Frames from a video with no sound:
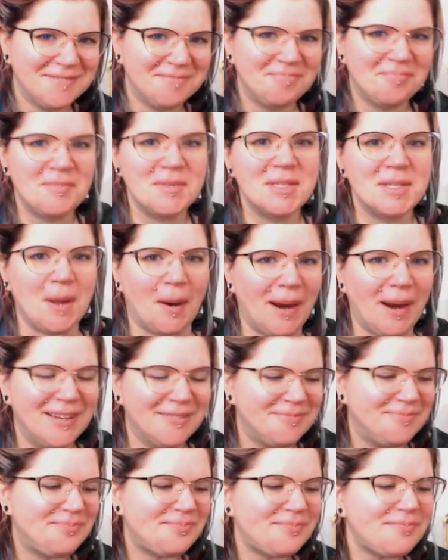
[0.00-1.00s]
Sorry.
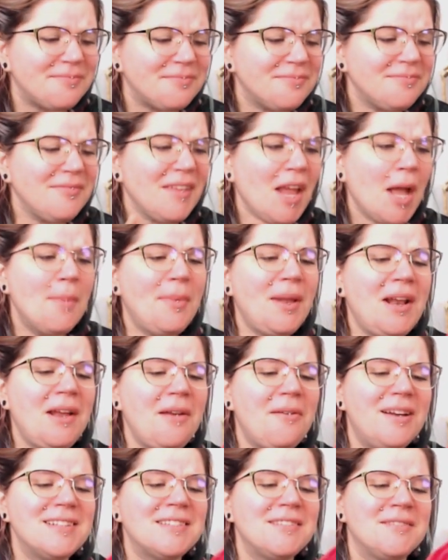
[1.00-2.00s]
But
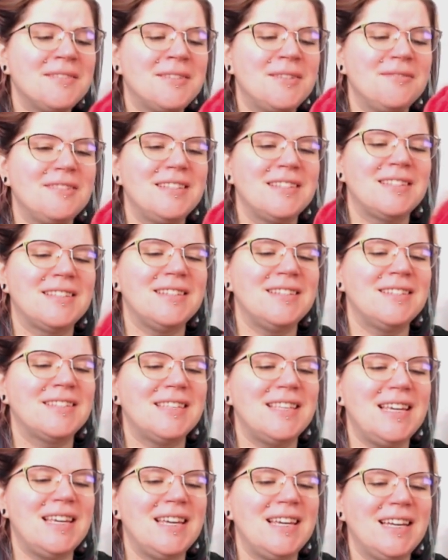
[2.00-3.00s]
anyways, so this is
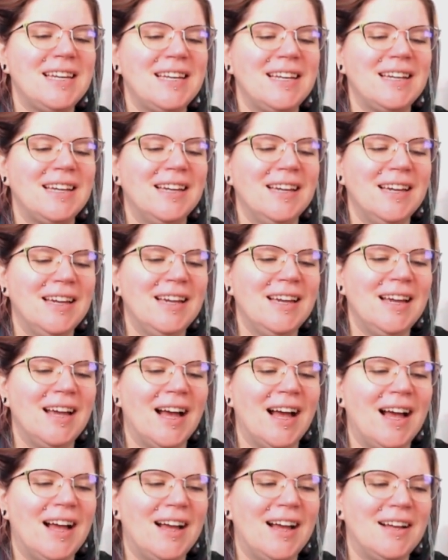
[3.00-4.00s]
the
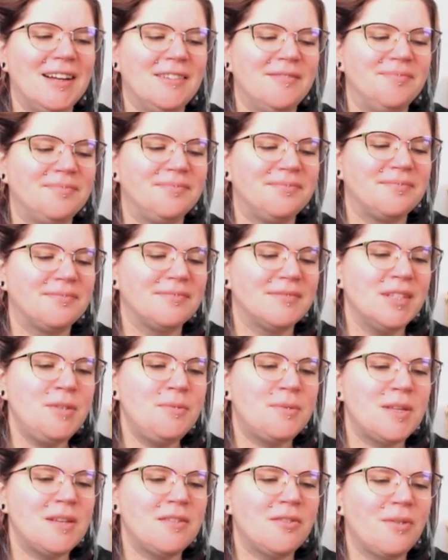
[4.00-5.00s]

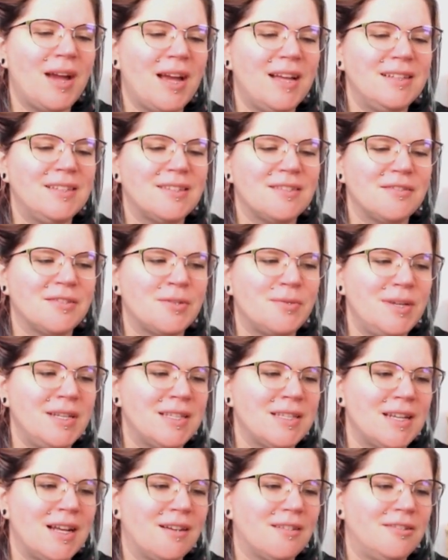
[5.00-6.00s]
Loops and Threads Sweet
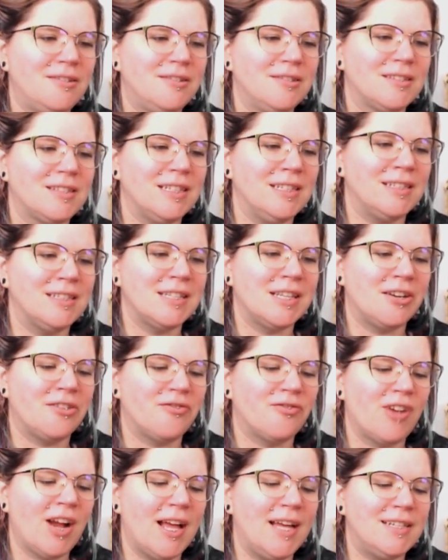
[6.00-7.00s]
Snuggles. It's their
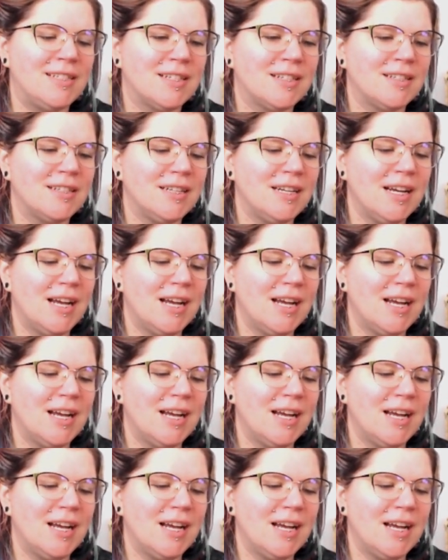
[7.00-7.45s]
red.